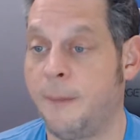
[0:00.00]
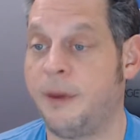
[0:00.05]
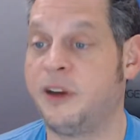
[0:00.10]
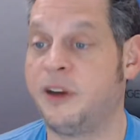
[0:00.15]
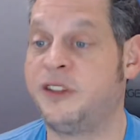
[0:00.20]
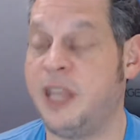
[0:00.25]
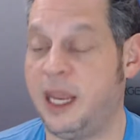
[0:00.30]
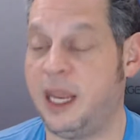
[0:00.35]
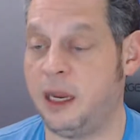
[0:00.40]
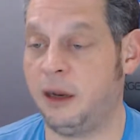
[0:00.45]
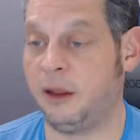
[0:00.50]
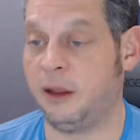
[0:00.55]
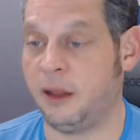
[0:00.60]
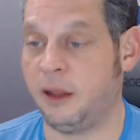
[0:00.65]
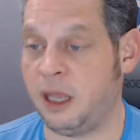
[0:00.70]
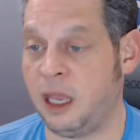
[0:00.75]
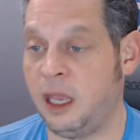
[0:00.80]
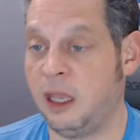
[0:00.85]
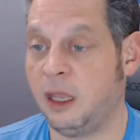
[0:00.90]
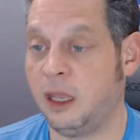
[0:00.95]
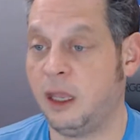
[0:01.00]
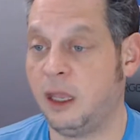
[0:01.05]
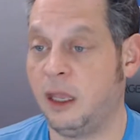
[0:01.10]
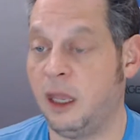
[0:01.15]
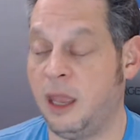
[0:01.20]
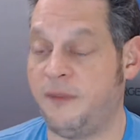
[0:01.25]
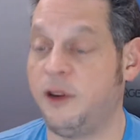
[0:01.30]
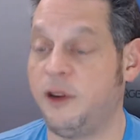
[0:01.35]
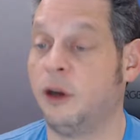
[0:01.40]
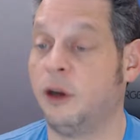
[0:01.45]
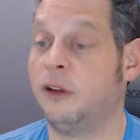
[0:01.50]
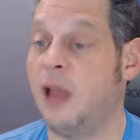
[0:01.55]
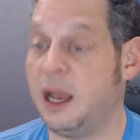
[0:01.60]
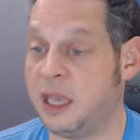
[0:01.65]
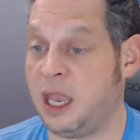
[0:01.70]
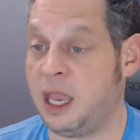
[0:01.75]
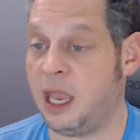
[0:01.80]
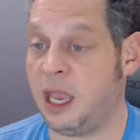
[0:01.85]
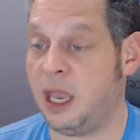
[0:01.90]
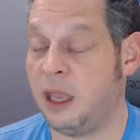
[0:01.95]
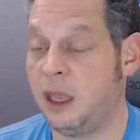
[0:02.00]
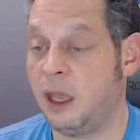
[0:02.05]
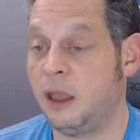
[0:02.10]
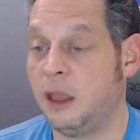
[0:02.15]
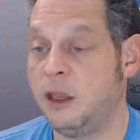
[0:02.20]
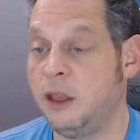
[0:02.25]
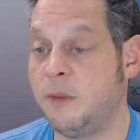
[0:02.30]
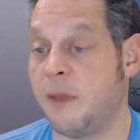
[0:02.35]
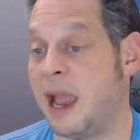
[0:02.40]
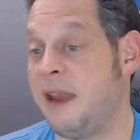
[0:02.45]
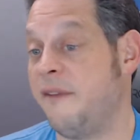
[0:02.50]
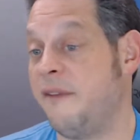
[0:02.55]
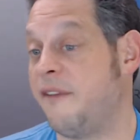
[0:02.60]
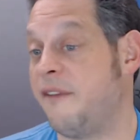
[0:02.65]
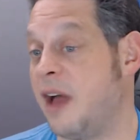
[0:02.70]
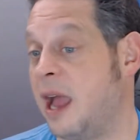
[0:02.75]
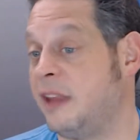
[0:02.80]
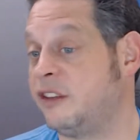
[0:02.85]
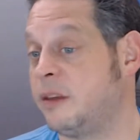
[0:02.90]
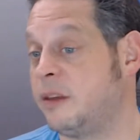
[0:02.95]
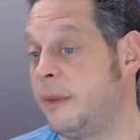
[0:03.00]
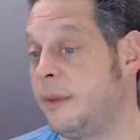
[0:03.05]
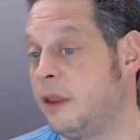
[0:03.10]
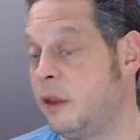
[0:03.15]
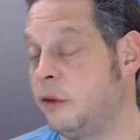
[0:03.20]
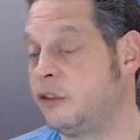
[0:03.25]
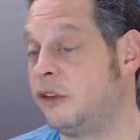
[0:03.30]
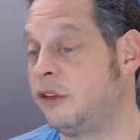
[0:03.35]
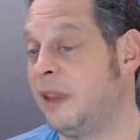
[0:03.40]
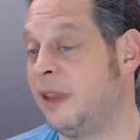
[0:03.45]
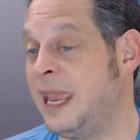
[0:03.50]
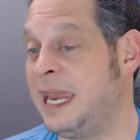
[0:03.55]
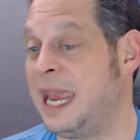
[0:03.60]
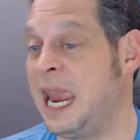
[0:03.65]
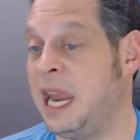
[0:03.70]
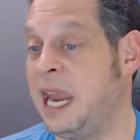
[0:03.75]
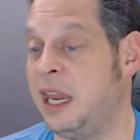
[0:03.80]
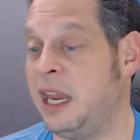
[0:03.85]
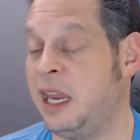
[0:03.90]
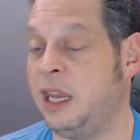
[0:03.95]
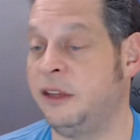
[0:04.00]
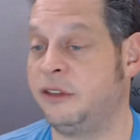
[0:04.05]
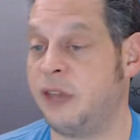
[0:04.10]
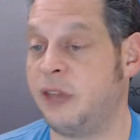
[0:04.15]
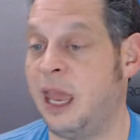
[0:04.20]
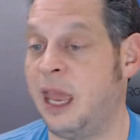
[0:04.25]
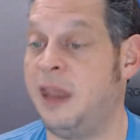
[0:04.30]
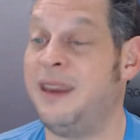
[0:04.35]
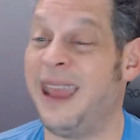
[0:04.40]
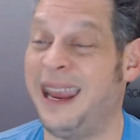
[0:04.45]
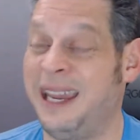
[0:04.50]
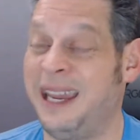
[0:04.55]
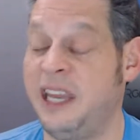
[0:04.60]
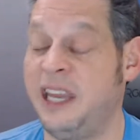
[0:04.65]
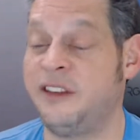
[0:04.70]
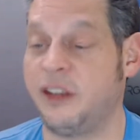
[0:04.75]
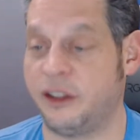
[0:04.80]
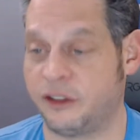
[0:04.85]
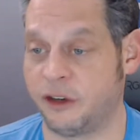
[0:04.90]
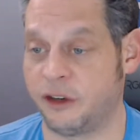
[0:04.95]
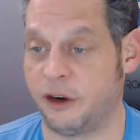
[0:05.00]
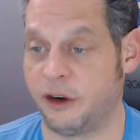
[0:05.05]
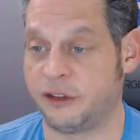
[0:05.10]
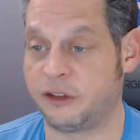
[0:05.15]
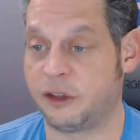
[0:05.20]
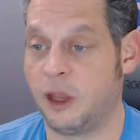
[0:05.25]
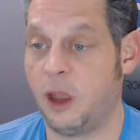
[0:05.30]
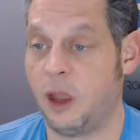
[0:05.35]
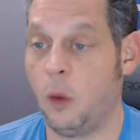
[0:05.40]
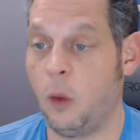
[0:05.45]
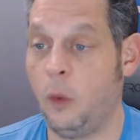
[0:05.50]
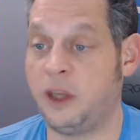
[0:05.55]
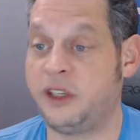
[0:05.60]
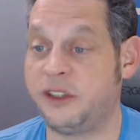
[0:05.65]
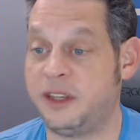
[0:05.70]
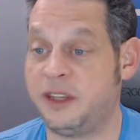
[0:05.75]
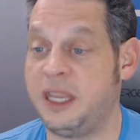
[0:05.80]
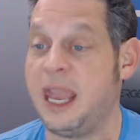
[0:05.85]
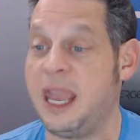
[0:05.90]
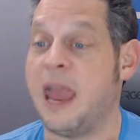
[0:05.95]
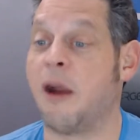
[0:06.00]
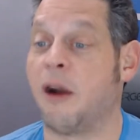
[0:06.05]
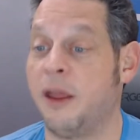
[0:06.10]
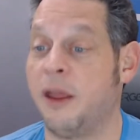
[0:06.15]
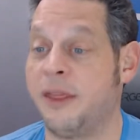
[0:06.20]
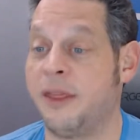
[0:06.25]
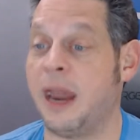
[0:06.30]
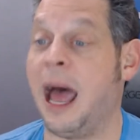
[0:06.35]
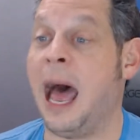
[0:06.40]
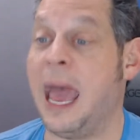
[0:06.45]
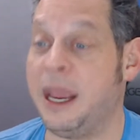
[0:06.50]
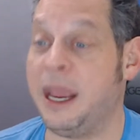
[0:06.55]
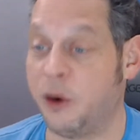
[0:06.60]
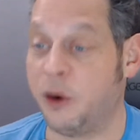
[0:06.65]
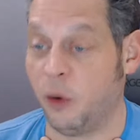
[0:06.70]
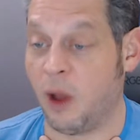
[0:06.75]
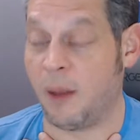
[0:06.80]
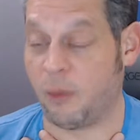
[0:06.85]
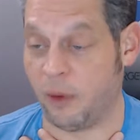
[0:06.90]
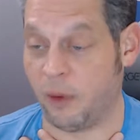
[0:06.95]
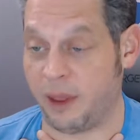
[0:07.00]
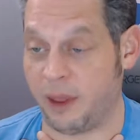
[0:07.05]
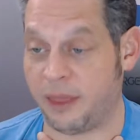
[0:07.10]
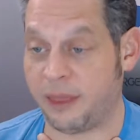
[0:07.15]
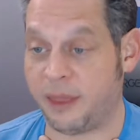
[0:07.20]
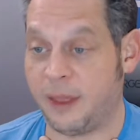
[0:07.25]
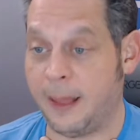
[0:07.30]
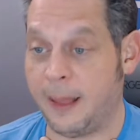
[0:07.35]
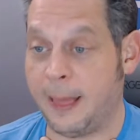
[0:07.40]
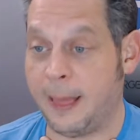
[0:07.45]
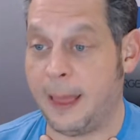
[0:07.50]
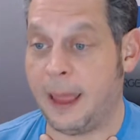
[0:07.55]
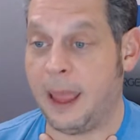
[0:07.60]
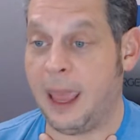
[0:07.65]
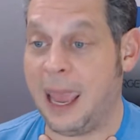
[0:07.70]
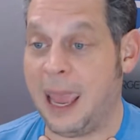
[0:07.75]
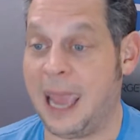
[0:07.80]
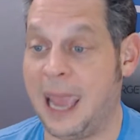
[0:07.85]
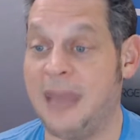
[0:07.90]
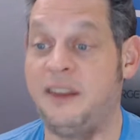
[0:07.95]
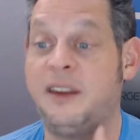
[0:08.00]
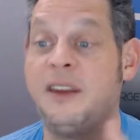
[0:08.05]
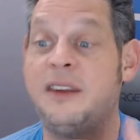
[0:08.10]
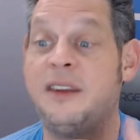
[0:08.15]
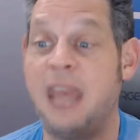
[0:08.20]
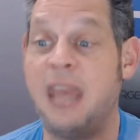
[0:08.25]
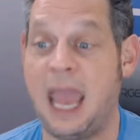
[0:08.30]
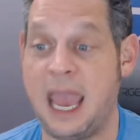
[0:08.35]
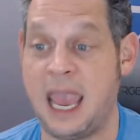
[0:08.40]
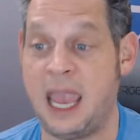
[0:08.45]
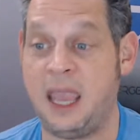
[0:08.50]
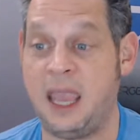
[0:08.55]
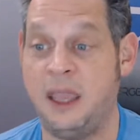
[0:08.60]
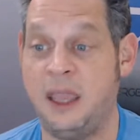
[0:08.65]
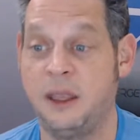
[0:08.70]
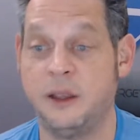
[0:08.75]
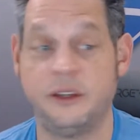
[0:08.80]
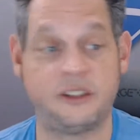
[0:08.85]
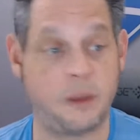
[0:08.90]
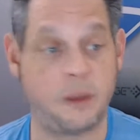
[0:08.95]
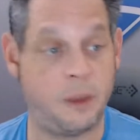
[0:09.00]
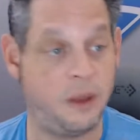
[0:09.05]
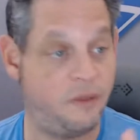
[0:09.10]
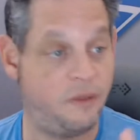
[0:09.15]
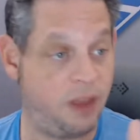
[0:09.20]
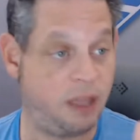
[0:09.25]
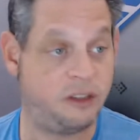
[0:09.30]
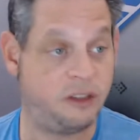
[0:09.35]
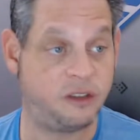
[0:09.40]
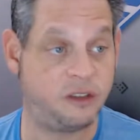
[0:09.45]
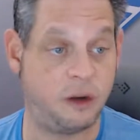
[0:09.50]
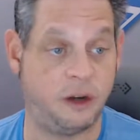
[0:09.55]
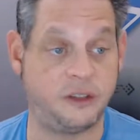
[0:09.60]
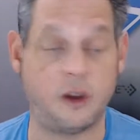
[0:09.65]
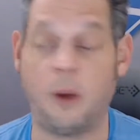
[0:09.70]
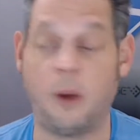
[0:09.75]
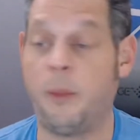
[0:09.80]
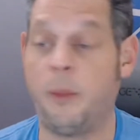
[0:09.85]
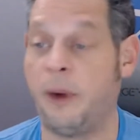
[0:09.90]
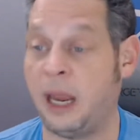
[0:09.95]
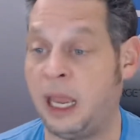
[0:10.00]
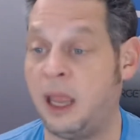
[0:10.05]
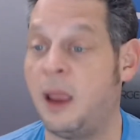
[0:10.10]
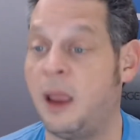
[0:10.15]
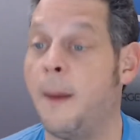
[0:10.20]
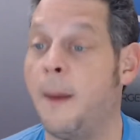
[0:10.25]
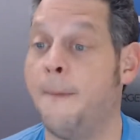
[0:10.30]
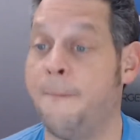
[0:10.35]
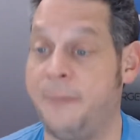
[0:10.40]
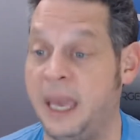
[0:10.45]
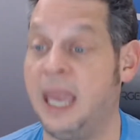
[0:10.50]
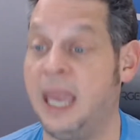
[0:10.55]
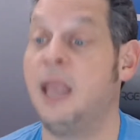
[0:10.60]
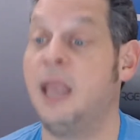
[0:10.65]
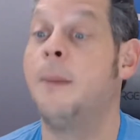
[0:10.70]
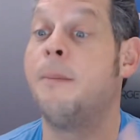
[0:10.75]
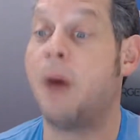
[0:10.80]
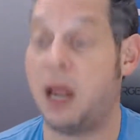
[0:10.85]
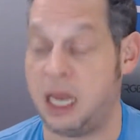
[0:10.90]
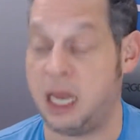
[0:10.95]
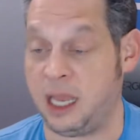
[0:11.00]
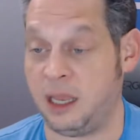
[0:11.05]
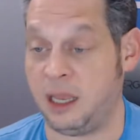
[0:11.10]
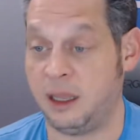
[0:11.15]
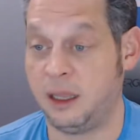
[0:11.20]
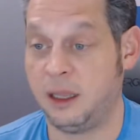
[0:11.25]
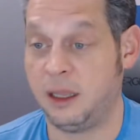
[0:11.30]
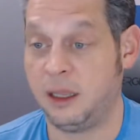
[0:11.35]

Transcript: Particularly, if you're lucky, you might find some of those late 80s and 90s inserts, which is the era that I grew up with. And today, some of those inserts are bringing big money,